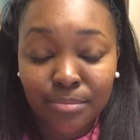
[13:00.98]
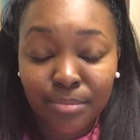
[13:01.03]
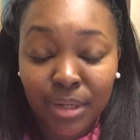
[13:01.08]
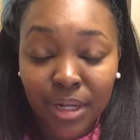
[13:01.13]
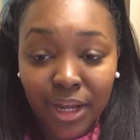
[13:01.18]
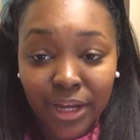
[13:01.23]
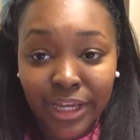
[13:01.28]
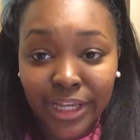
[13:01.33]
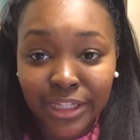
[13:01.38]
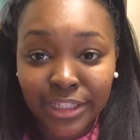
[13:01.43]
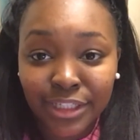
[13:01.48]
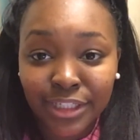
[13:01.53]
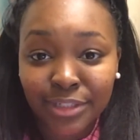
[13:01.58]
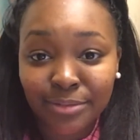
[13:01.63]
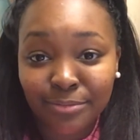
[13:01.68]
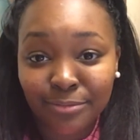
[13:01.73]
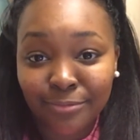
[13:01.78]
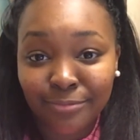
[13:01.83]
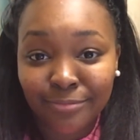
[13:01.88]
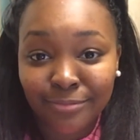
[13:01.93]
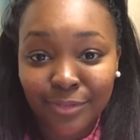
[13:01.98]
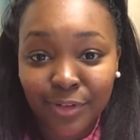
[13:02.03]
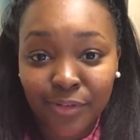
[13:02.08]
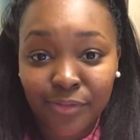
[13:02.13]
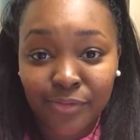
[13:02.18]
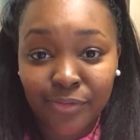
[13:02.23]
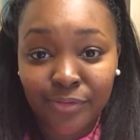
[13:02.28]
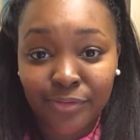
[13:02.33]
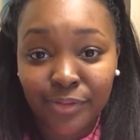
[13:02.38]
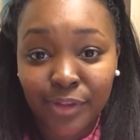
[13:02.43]
plug in some
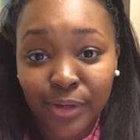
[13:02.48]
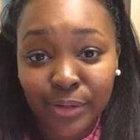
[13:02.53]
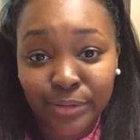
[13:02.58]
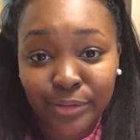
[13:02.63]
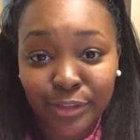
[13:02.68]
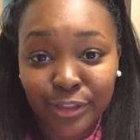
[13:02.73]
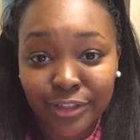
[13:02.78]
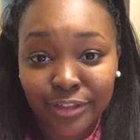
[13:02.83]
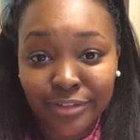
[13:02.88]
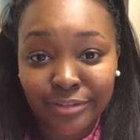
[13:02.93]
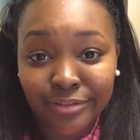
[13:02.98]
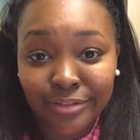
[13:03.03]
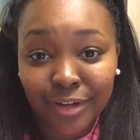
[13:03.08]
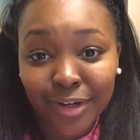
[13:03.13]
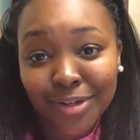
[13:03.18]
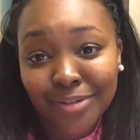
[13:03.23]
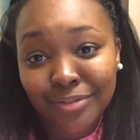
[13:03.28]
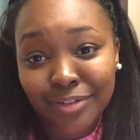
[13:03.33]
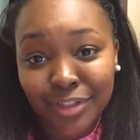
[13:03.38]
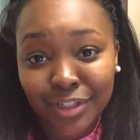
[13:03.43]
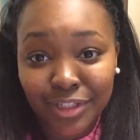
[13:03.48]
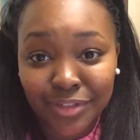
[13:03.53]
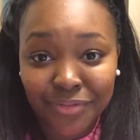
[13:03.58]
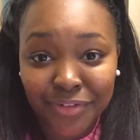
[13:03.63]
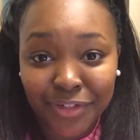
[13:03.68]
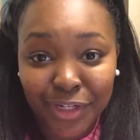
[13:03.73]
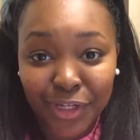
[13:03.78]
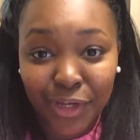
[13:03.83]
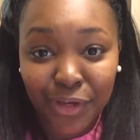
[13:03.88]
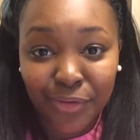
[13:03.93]
of those after this
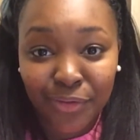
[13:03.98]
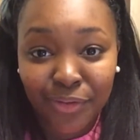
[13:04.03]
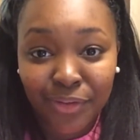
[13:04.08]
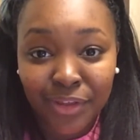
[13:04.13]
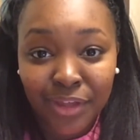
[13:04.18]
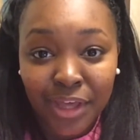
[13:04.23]
video